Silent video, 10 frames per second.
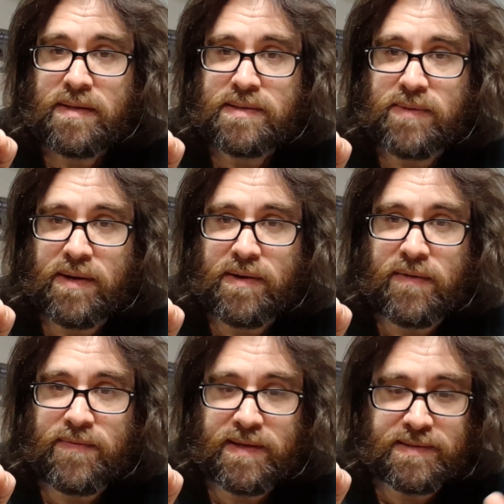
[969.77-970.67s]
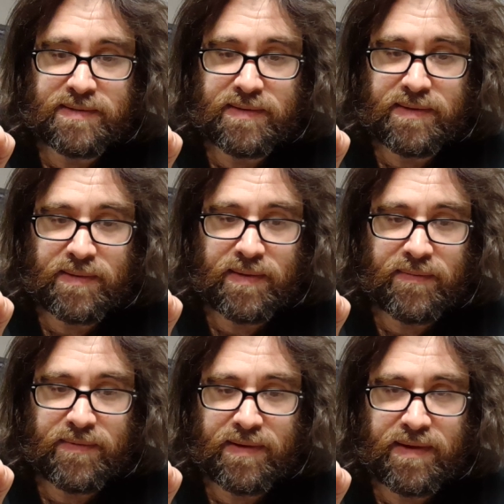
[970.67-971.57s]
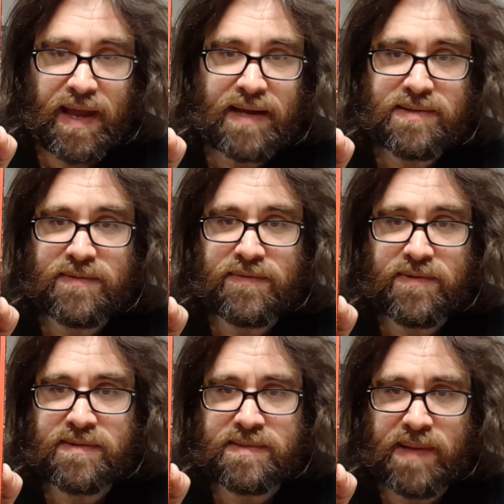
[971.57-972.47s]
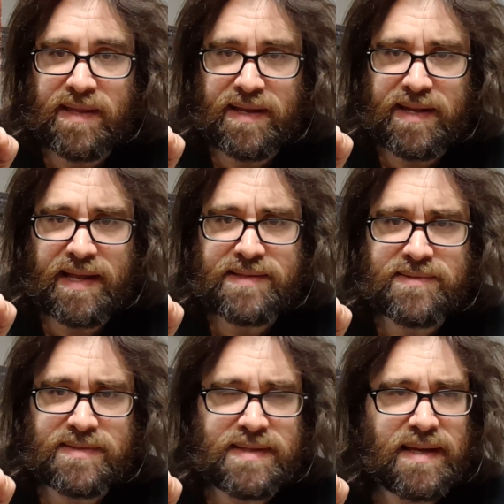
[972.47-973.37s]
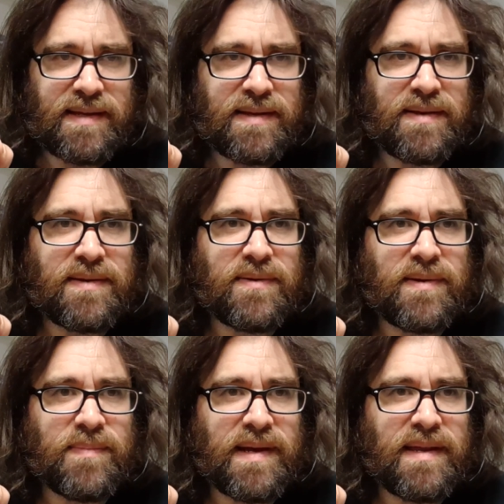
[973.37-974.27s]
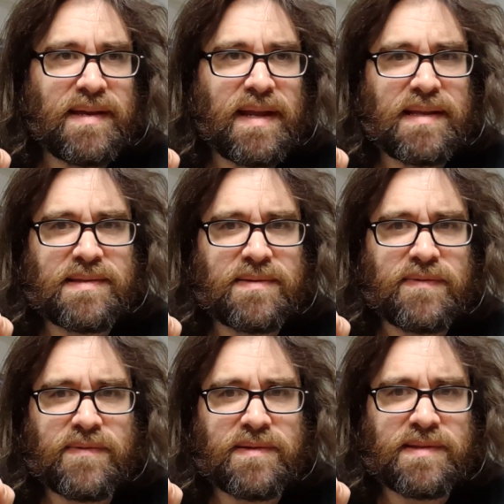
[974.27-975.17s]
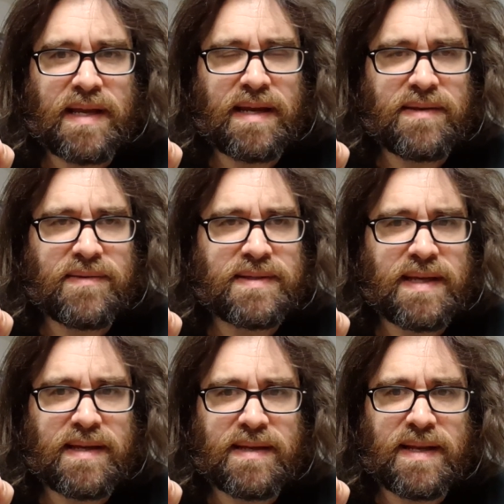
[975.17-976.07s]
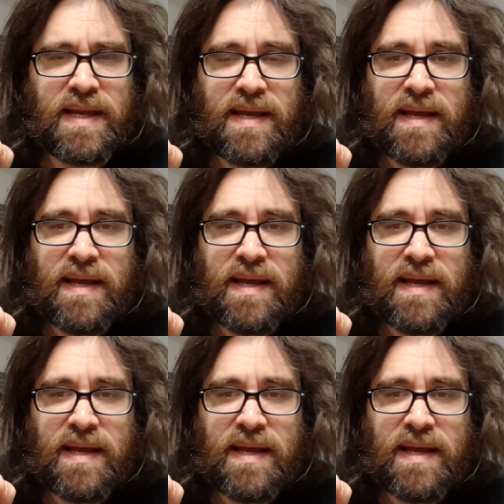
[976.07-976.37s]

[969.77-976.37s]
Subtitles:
So I don't know if he's an actor first, ballet dancer second, or ballet dancer first, actor second.